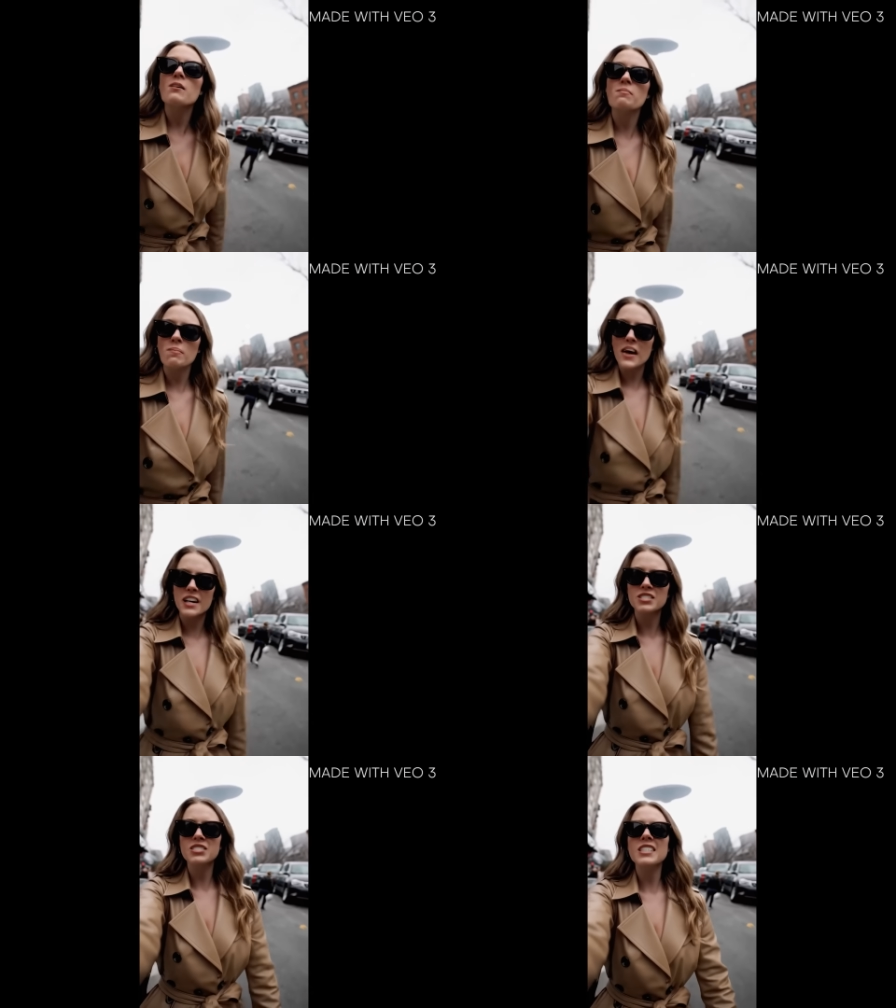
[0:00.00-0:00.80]

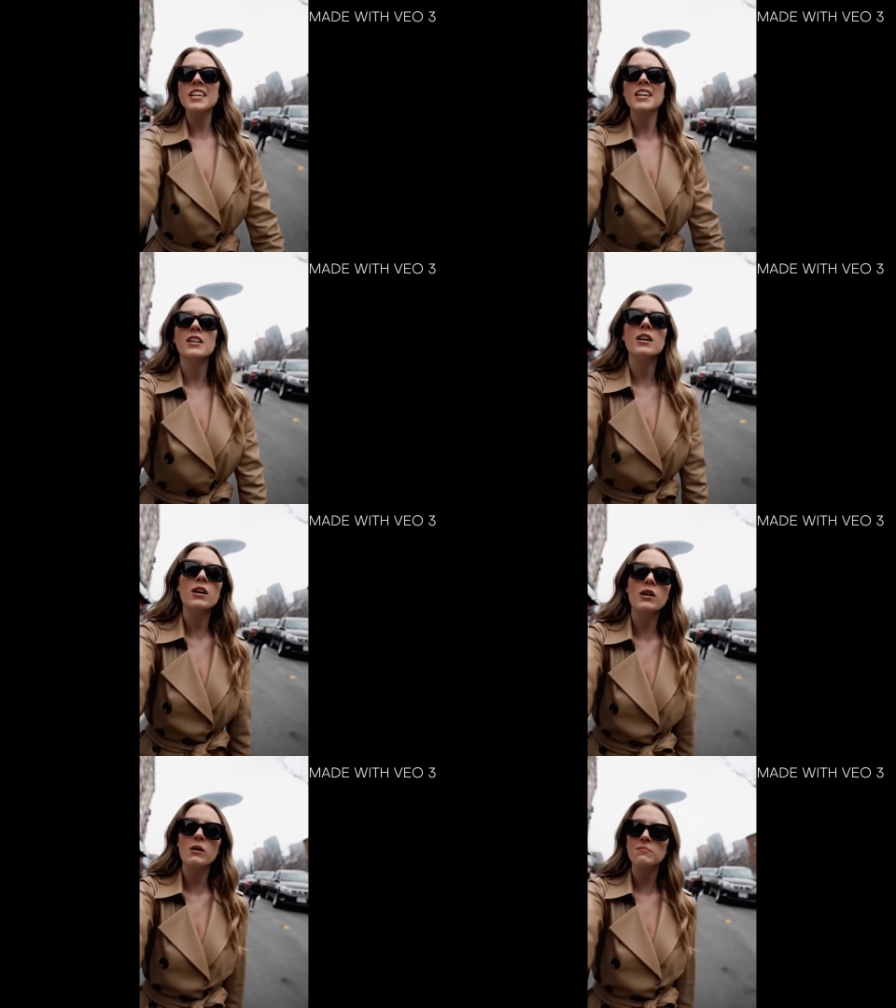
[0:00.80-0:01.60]
Imagine they
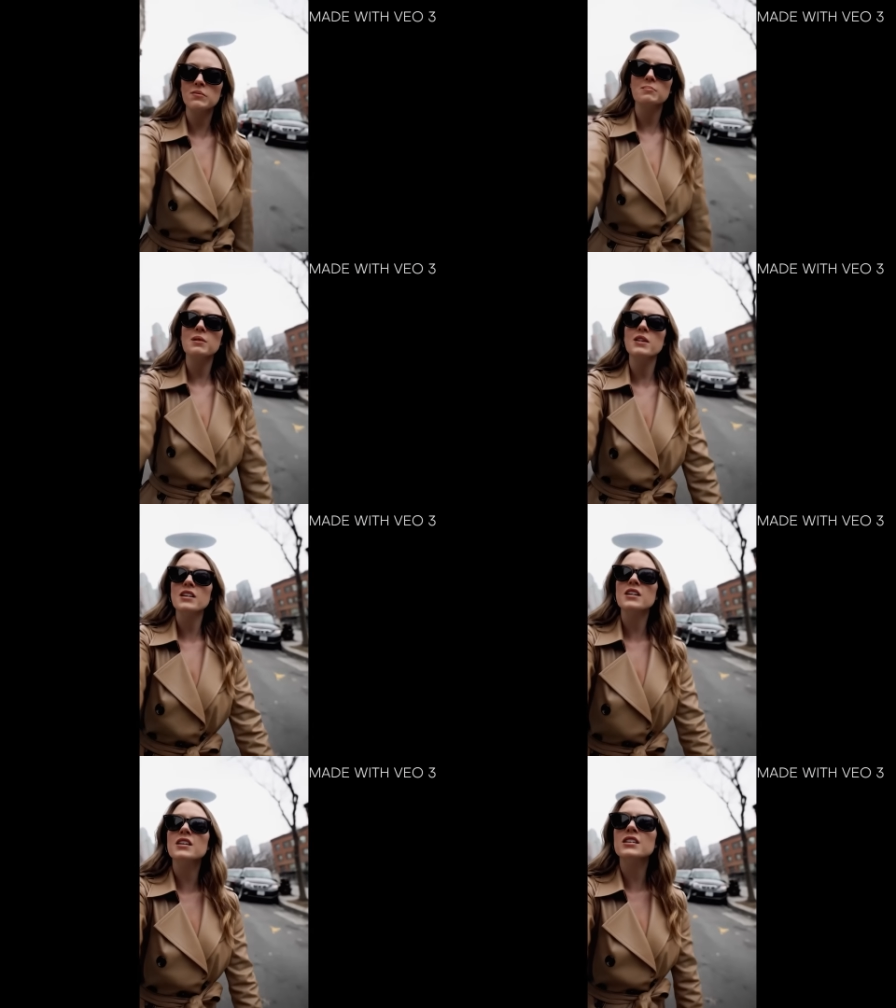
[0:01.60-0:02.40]
come in
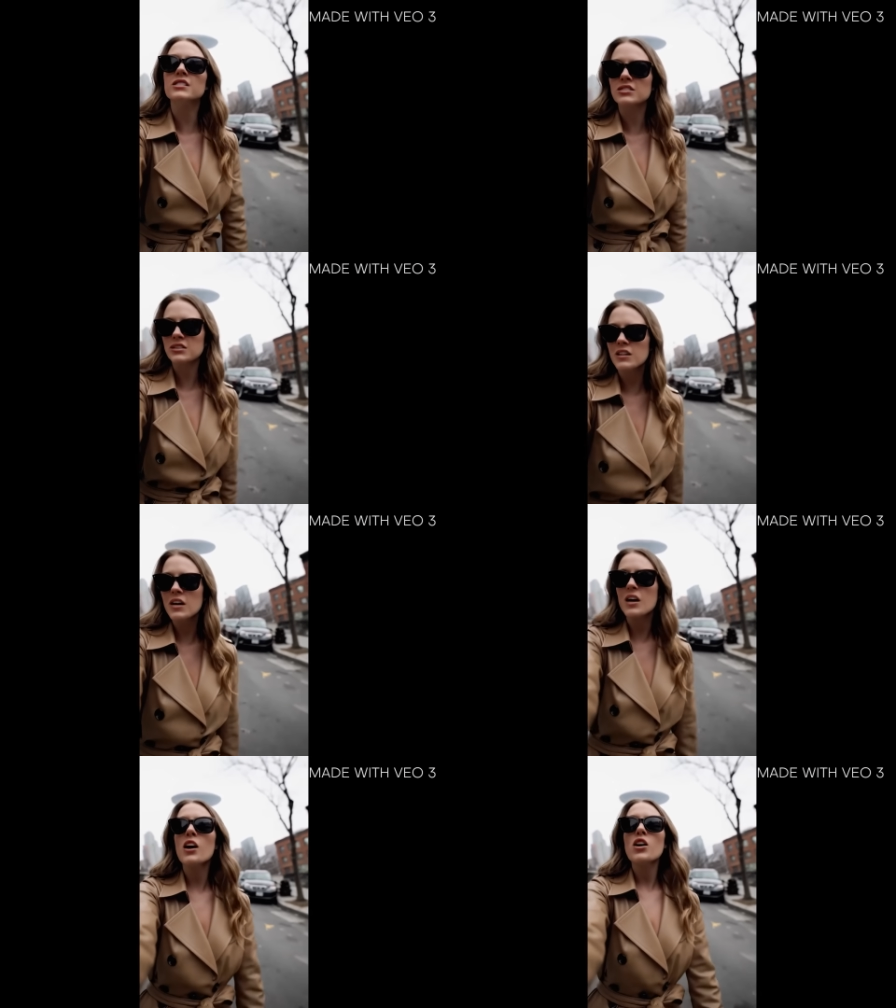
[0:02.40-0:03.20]
peace.
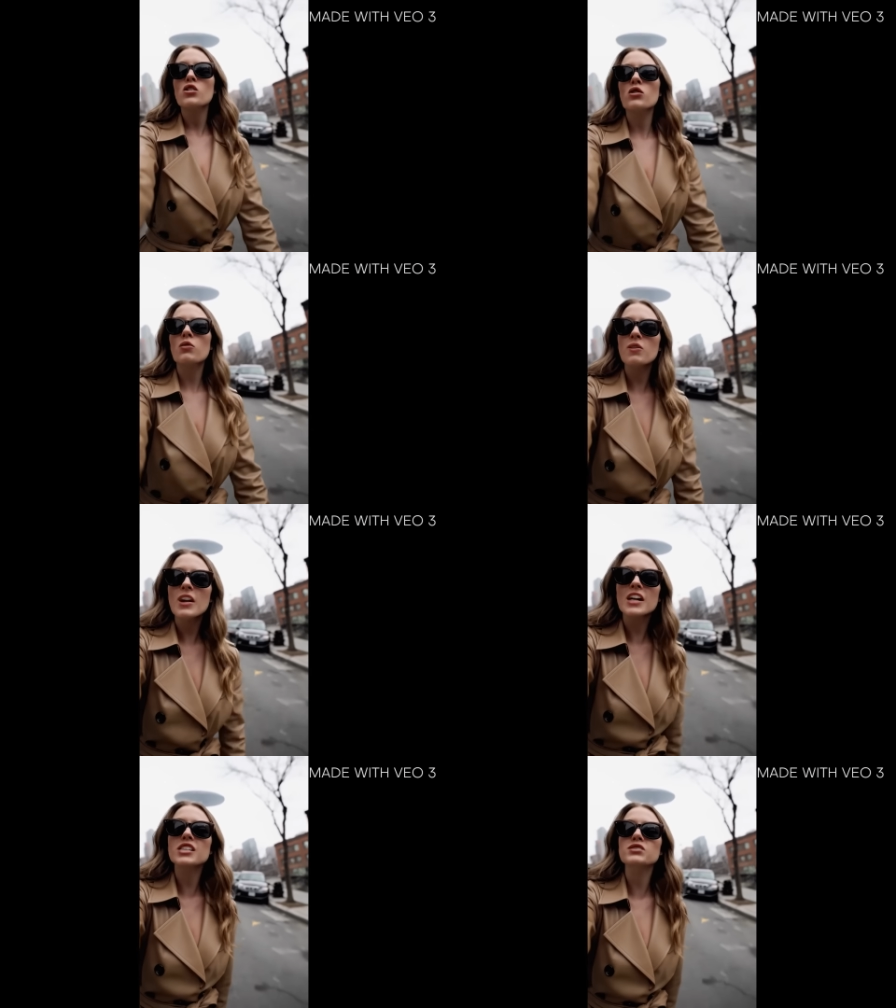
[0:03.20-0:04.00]
No
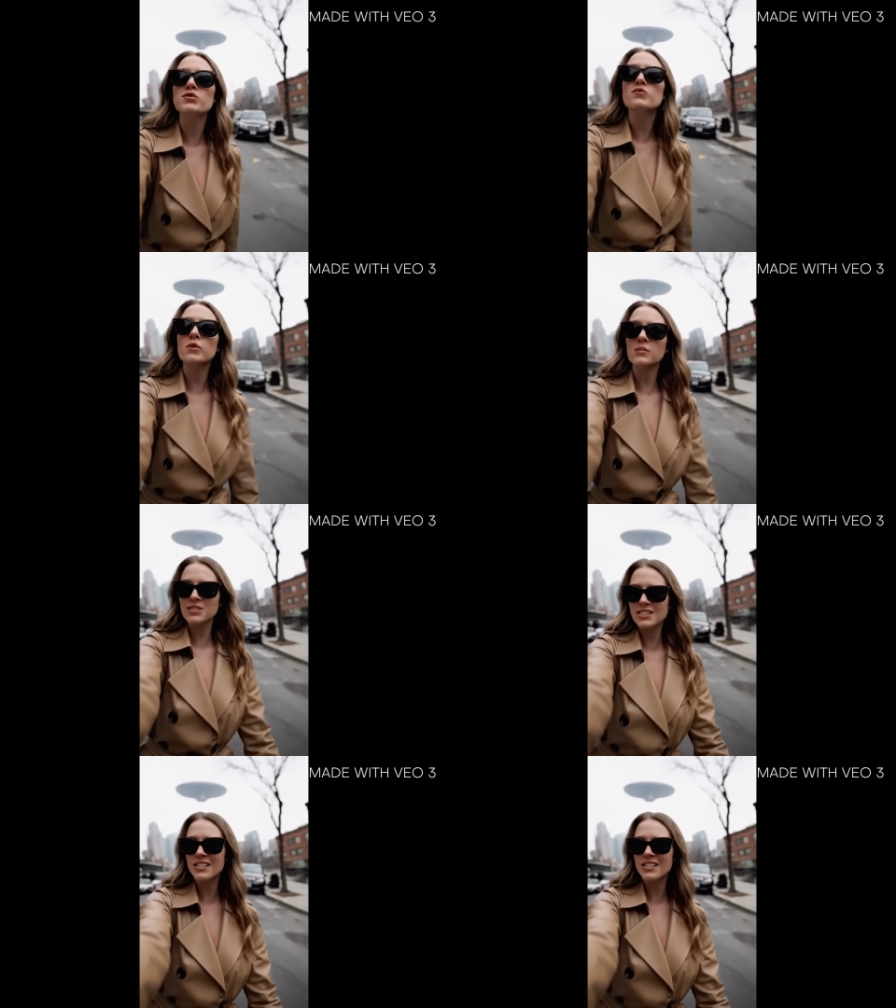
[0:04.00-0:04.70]
lasers from the